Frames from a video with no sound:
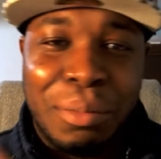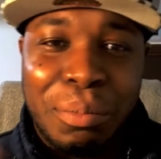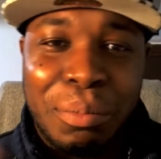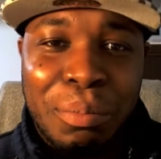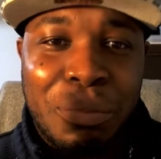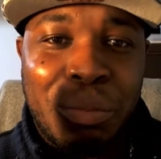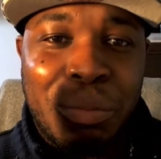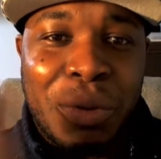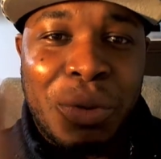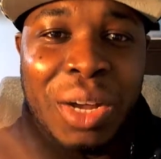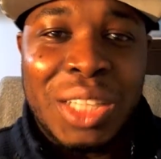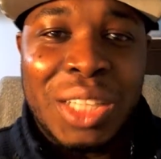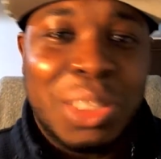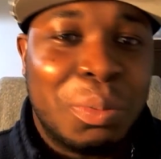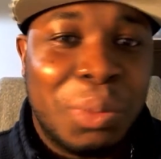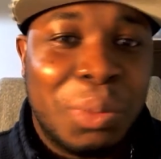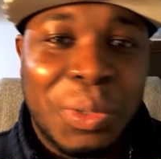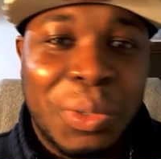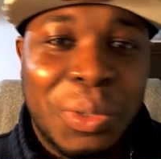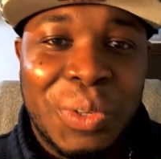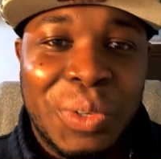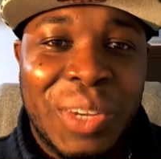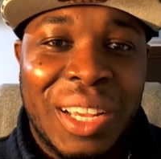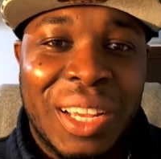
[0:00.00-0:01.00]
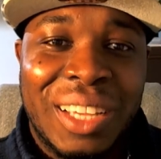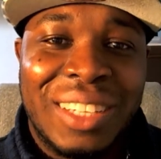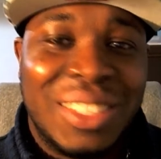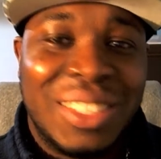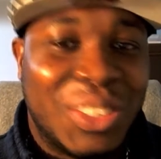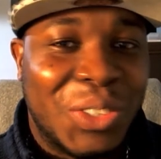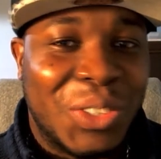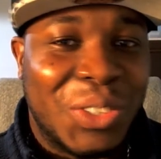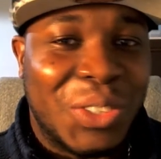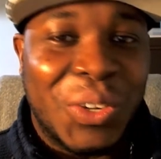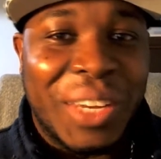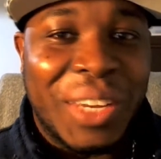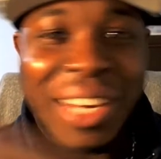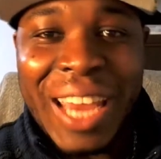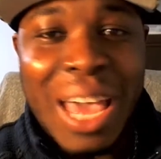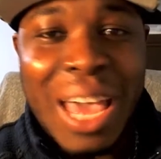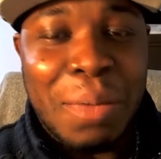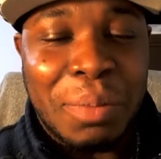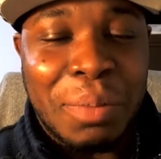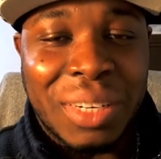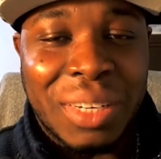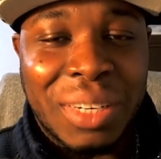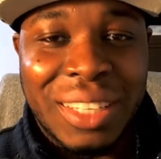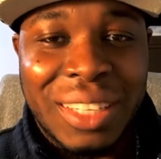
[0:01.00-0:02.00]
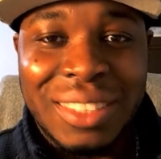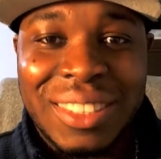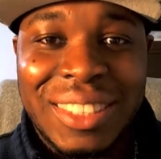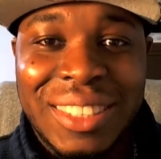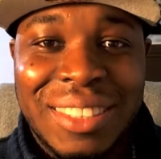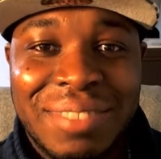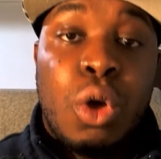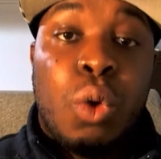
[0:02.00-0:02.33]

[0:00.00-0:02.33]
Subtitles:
prosper and joy and happiness.